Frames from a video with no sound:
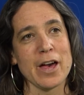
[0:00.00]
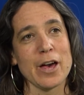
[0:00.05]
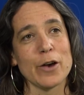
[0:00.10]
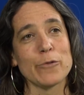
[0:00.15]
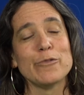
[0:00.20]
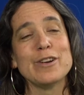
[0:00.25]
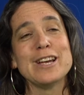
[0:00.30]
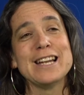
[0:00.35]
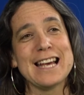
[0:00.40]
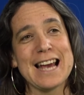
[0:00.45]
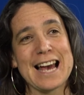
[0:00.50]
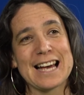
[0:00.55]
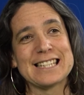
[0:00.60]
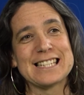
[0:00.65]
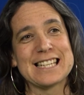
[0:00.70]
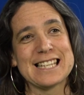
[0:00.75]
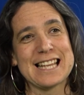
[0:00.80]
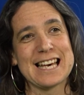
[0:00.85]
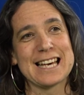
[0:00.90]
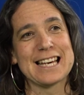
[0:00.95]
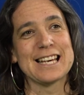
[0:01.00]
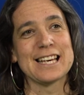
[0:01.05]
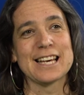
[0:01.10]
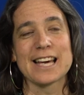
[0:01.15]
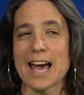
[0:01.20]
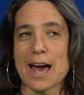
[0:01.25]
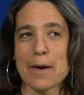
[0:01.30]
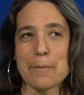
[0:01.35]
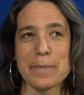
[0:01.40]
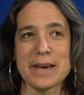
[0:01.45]
A really handy thing
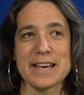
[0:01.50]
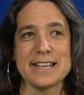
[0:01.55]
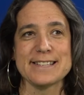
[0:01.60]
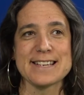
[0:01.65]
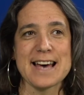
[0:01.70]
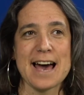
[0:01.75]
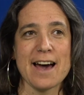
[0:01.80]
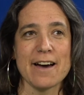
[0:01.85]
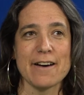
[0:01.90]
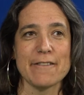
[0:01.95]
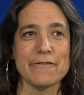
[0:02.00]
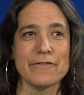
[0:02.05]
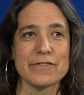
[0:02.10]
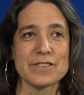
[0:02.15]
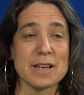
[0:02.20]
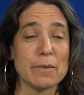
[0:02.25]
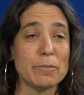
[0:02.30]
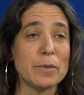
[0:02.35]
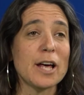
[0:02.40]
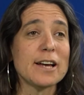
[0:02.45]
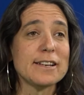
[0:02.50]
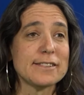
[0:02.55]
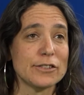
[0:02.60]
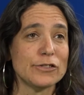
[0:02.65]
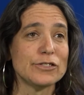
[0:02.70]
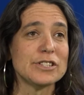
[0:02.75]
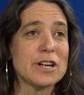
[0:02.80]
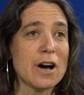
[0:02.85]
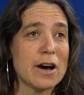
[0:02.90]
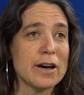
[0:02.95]
can be to have some lights
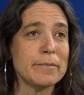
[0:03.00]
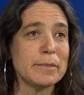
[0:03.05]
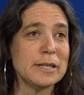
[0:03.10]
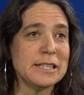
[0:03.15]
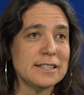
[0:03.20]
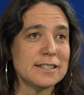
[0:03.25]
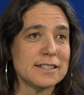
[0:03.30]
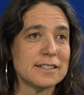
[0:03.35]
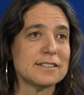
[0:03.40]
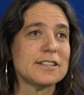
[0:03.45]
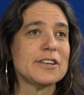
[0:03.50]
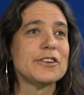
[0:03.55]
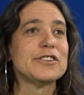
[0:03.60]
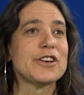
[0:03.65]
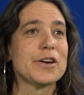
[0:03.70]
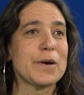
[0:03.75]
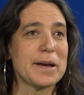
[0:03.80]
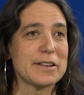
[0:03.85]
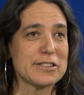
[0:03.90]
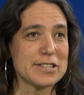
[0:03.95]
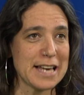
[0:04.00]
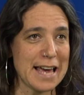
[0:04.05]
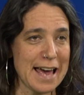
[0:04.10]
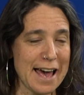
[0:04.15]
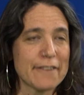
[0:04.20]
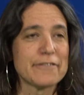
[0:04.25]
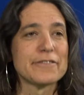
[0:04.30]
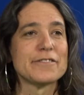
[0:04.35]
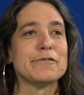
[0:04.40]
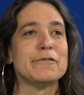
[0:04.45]
on timers so you don't actually
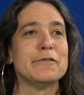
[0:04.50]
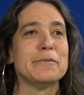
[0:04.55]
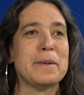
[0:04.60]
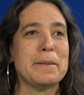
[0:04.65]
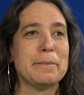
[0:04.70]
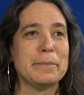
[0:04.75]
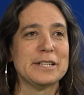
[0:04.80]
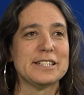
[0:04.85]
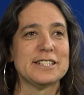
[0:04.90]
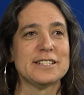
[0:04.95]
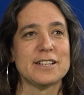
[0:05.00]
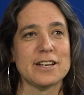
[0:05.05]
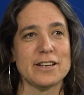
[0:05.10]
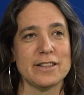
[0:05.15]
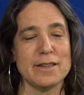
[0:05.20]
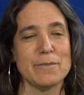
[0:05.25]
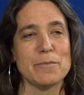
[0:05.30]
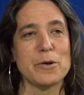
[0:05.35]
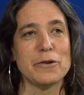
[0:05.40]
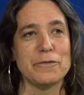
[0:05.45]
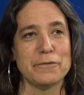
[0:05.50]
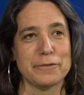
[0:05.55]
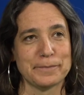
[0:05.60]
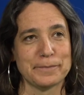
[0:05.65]
have to remember to turn them off.